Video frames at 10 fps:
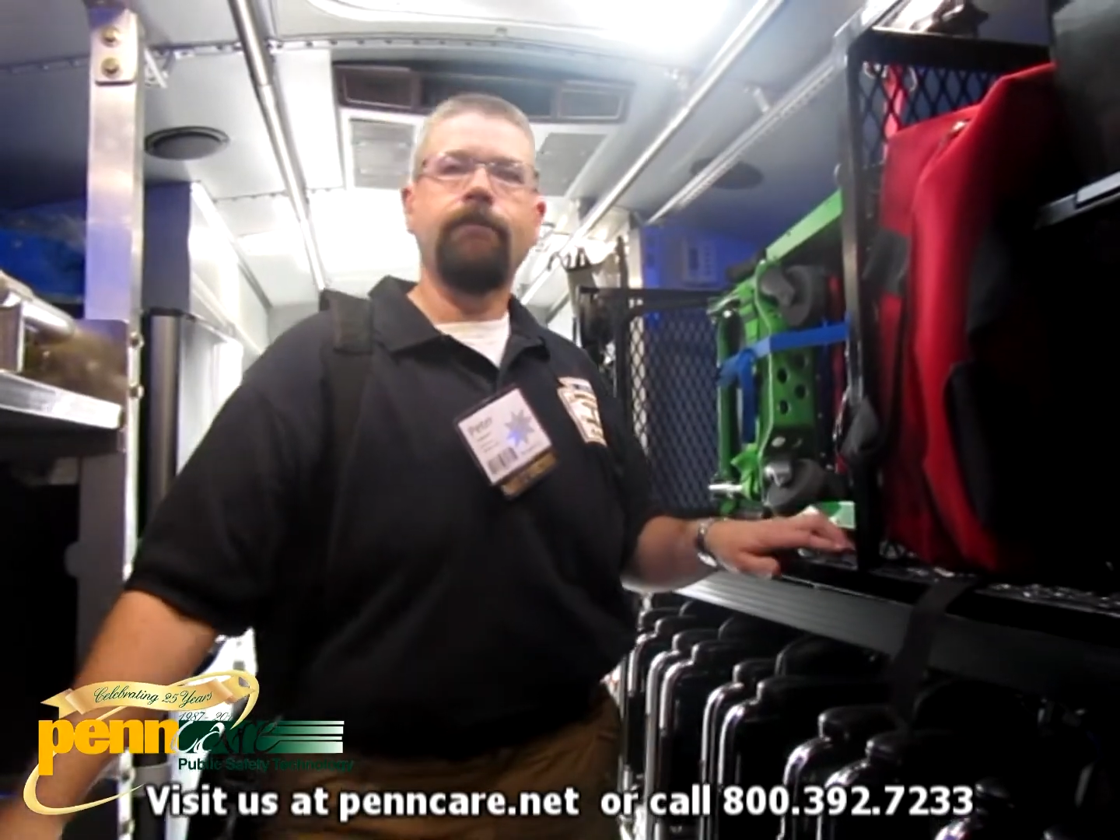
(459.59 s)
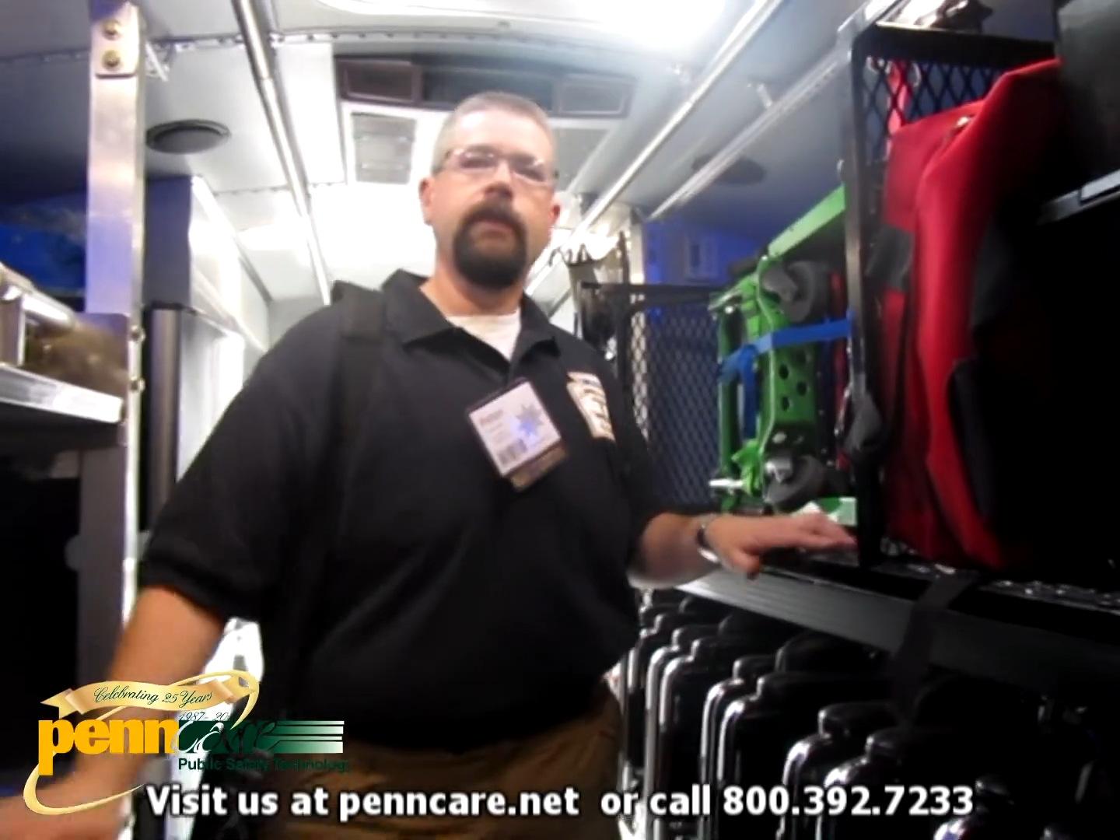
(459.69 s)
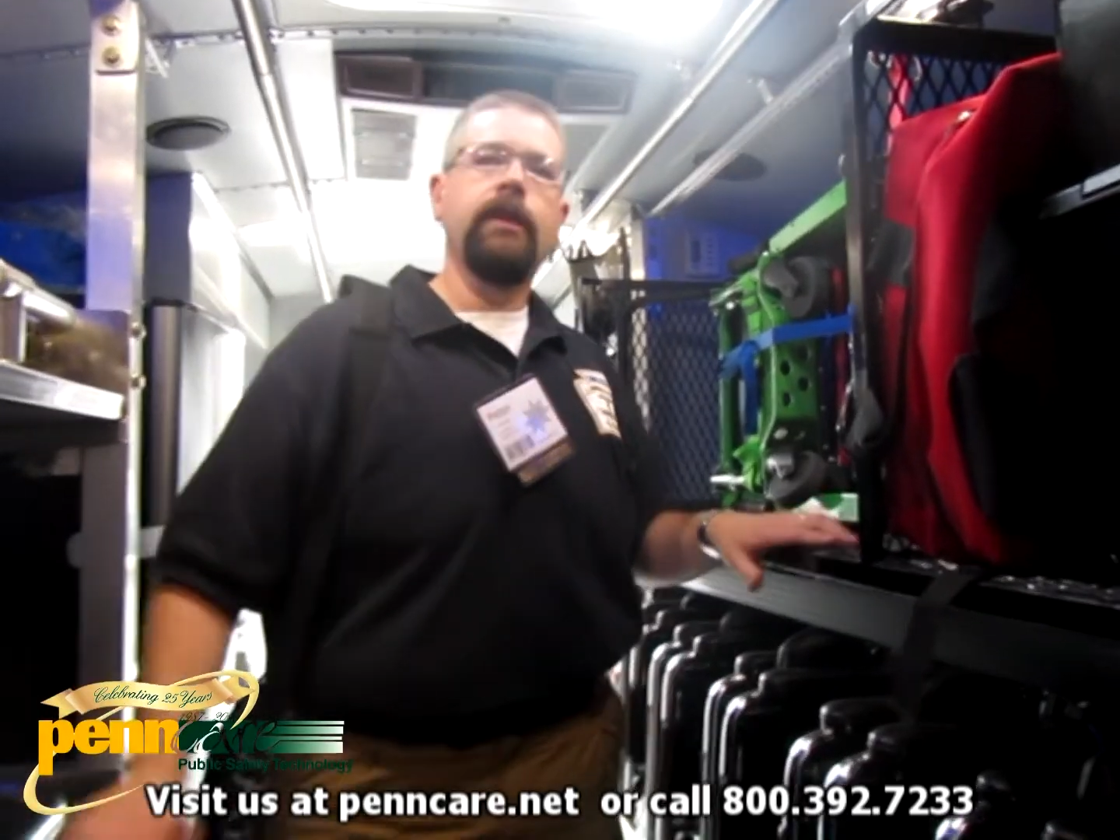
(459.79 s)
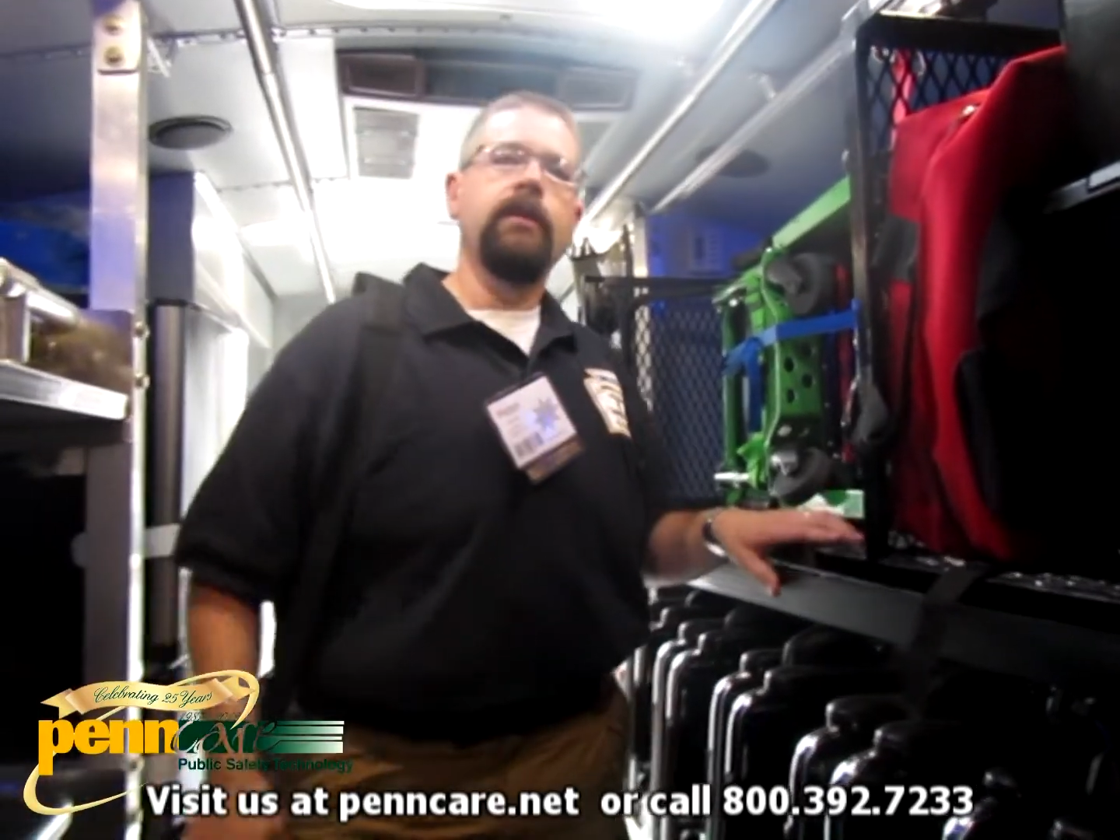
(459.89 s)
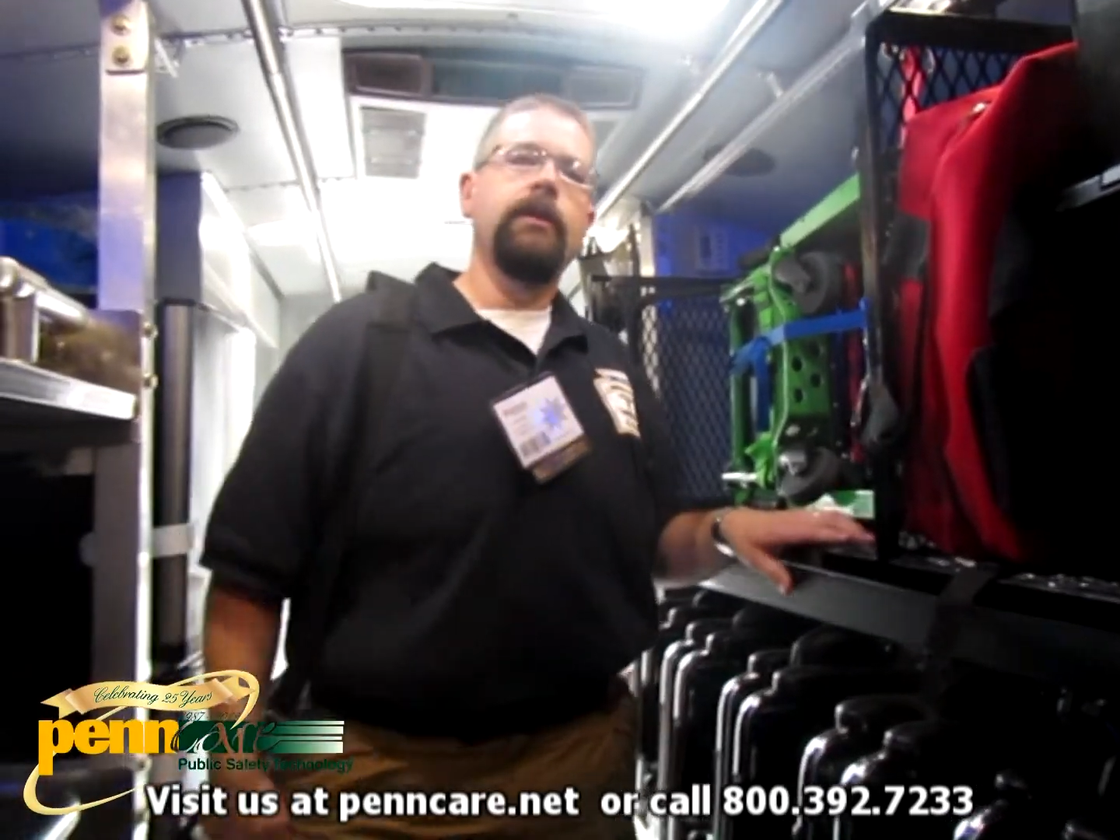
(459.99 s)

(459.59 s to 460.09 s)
very